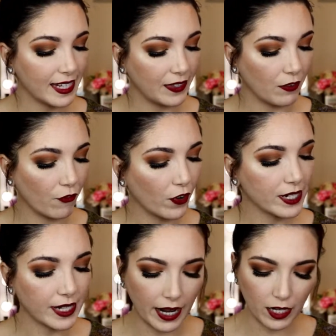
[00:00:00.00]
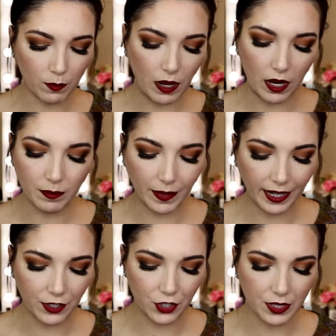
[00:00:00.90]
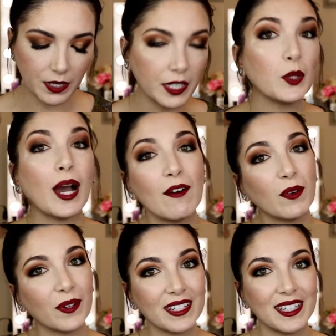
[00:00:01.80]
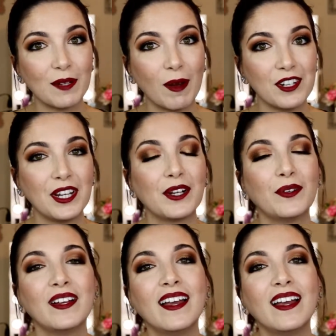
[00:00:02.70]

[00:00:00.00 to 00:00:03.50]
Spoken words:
and the first item on my agenda you have already seen on my channel.